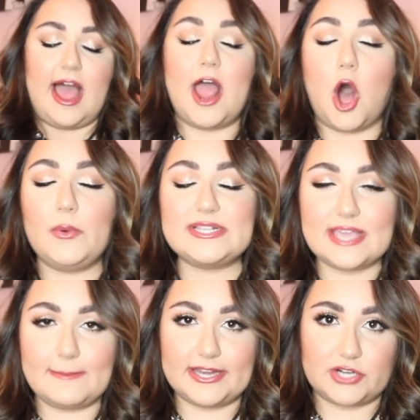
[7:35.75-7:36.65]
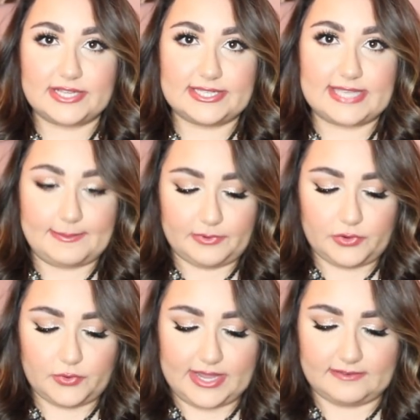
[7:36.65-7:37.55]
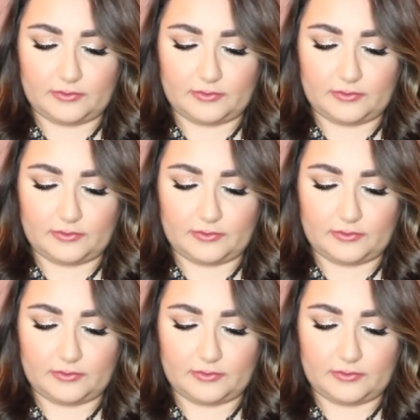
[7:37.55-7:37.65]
I always get my dresses at Boohoo in a